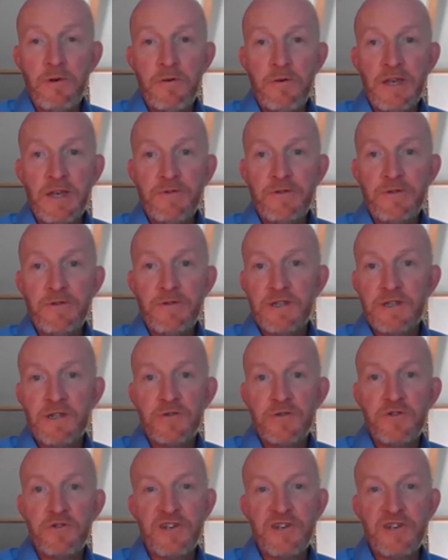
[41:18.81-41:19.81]
even
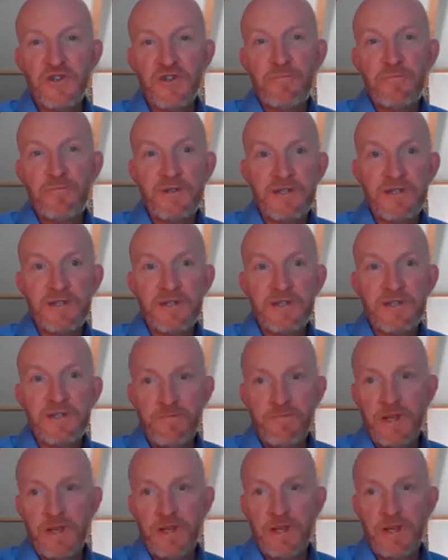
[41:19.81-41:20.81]
shipments have
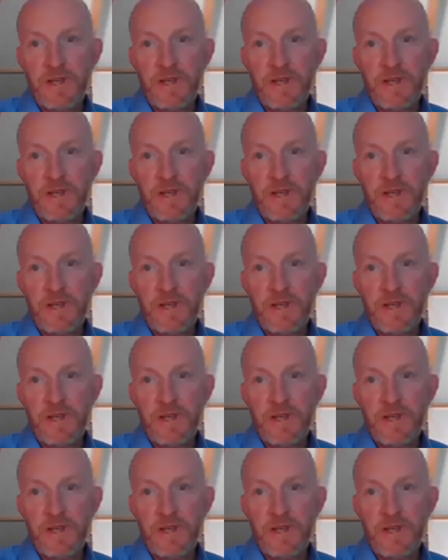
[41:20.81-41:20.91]
been